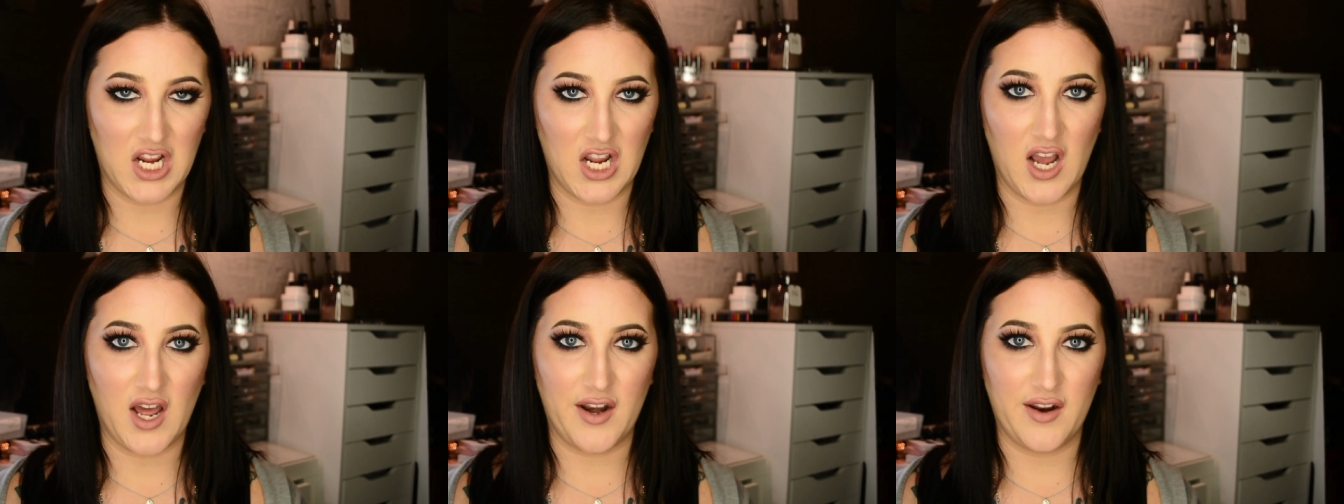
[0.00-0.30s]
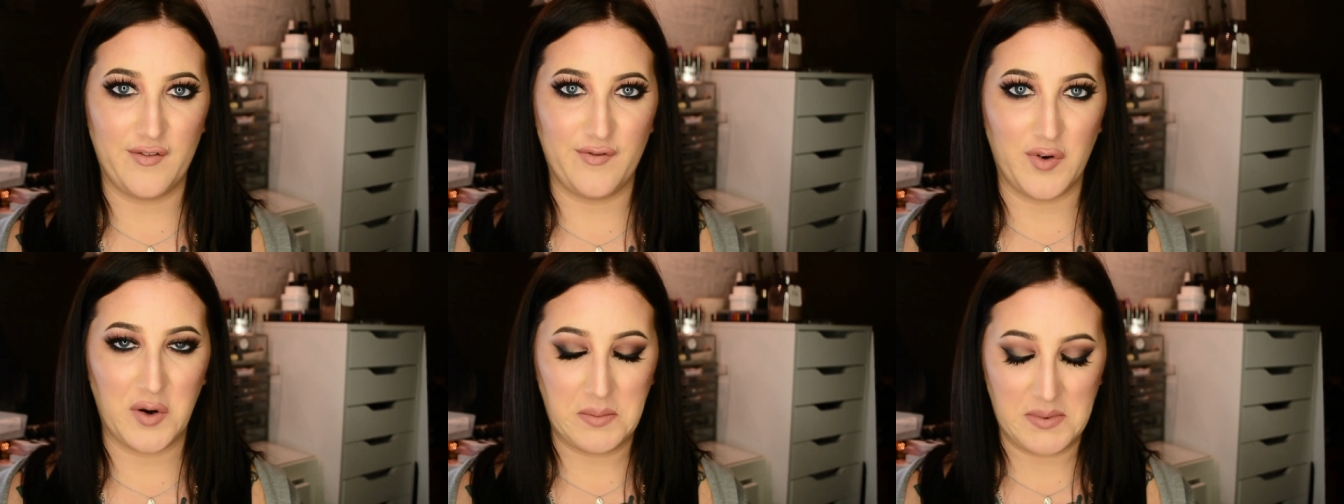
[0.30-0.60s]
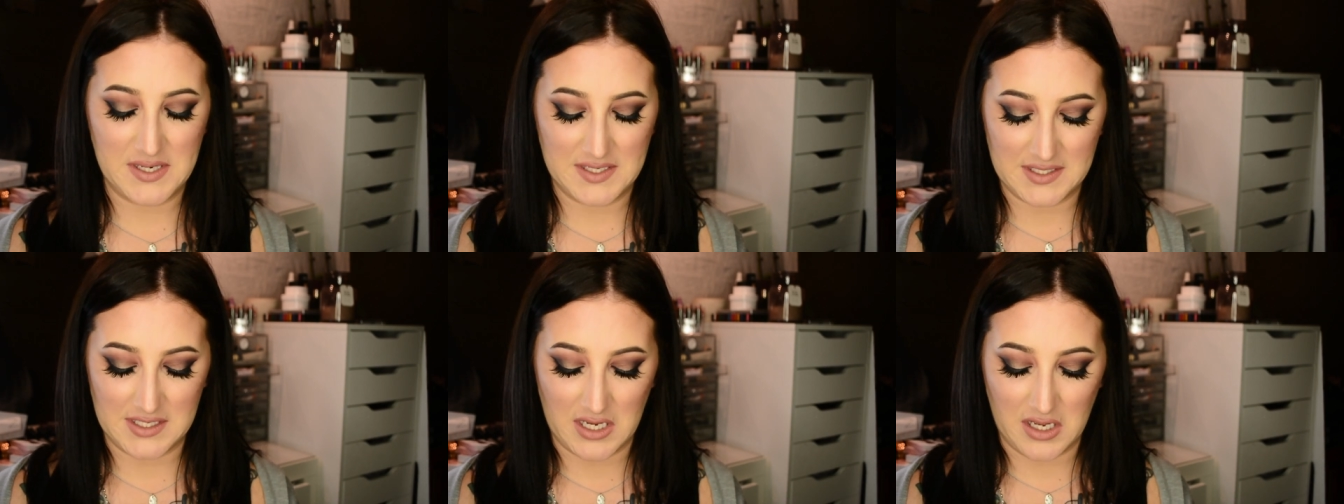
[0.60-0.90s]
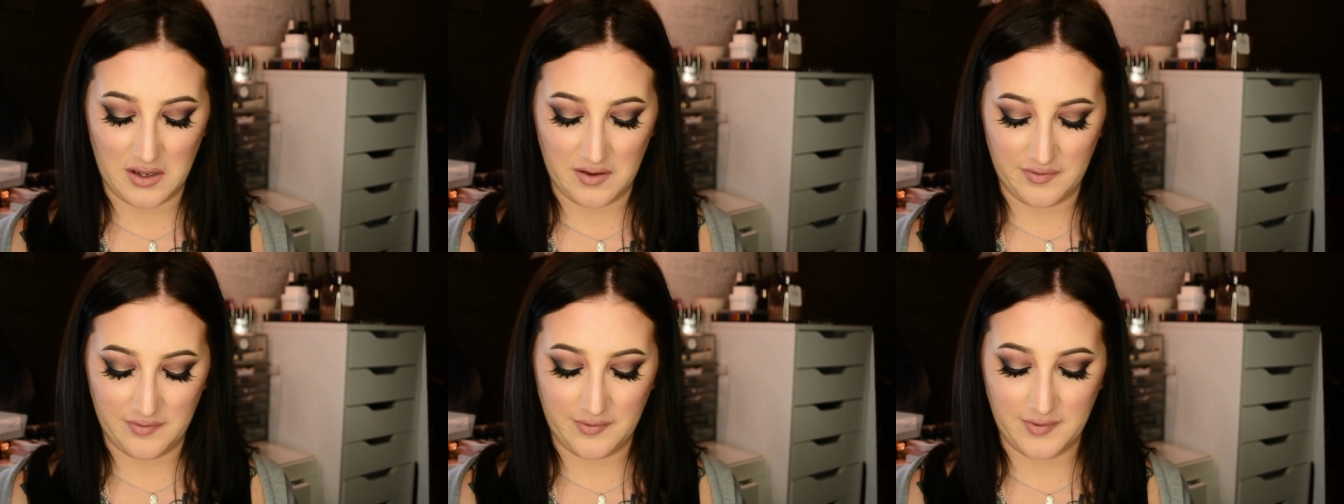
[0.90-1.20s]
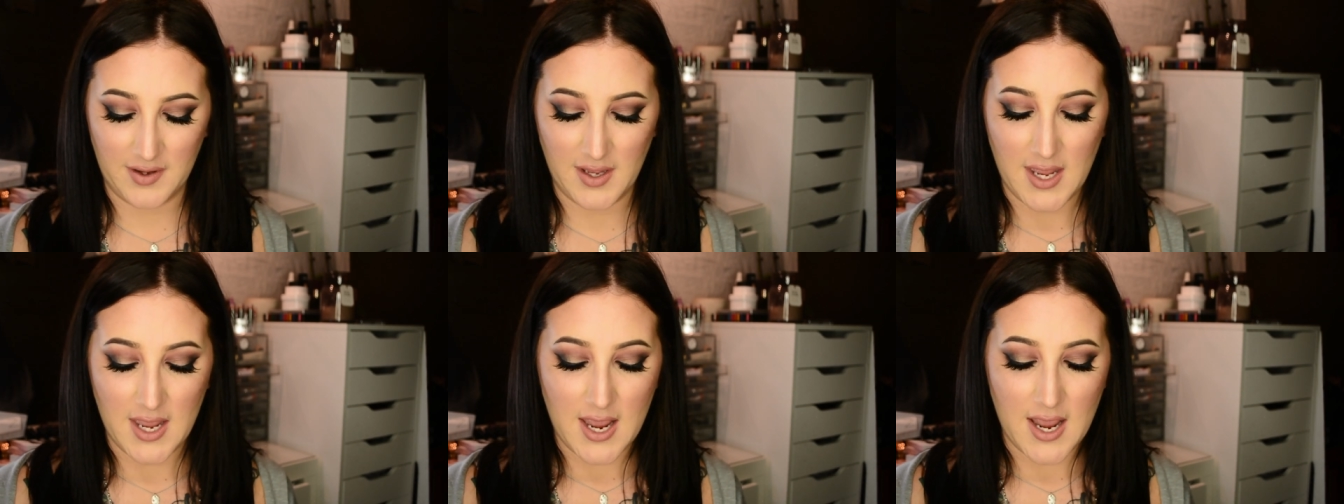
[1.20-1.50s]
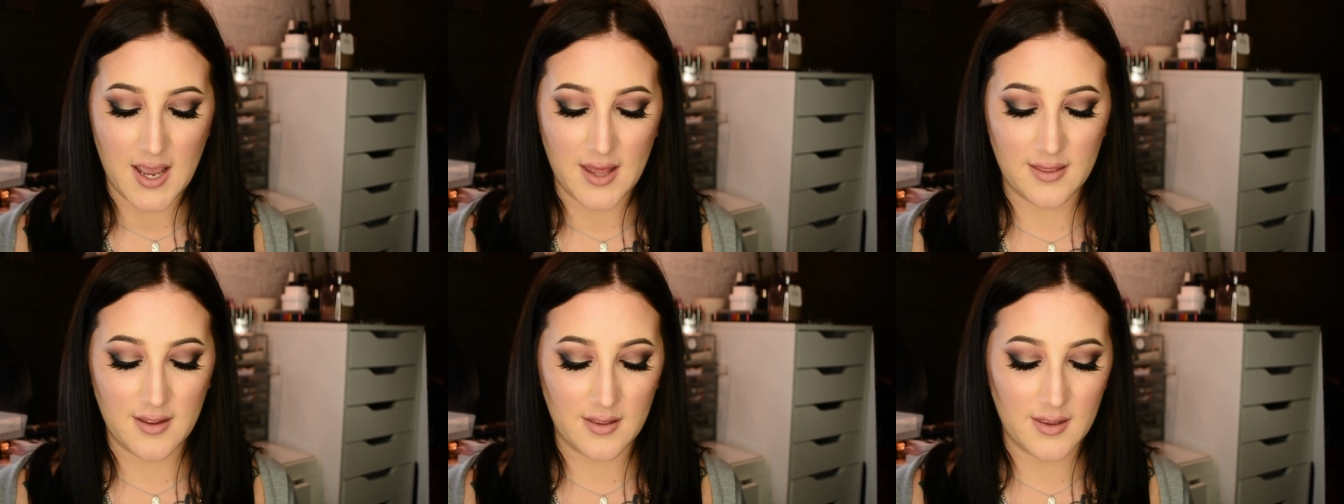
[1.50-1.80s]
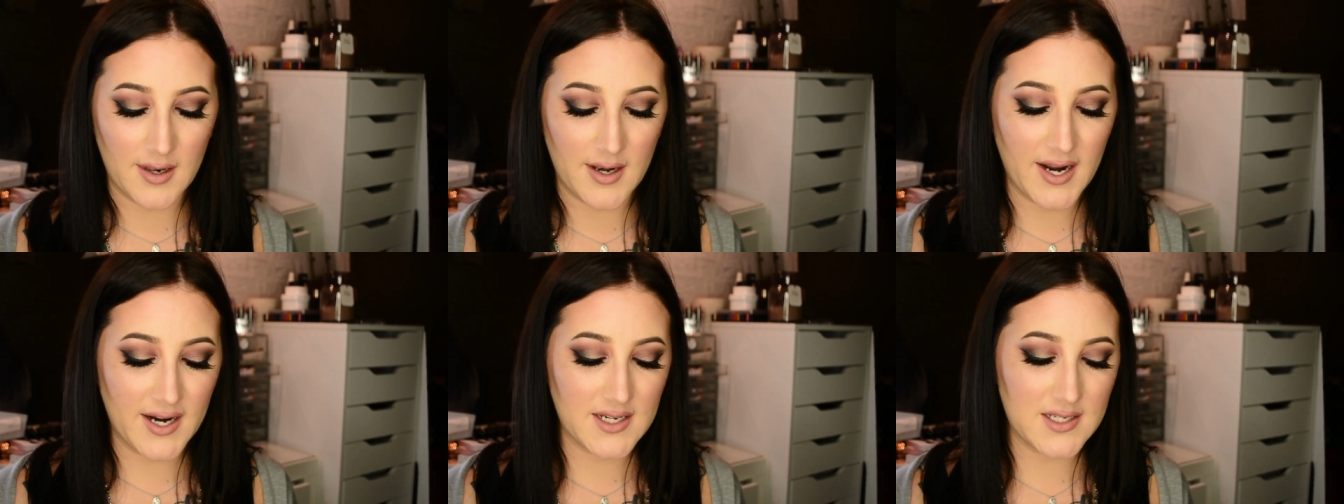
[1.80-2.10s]
Got it for myself. And then
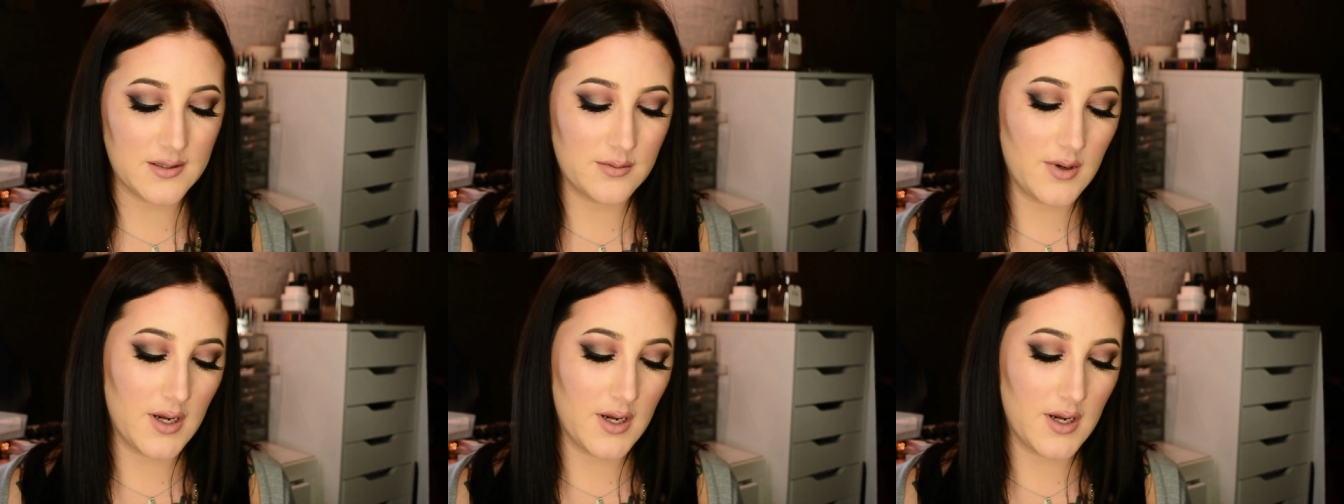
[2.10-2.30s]
the next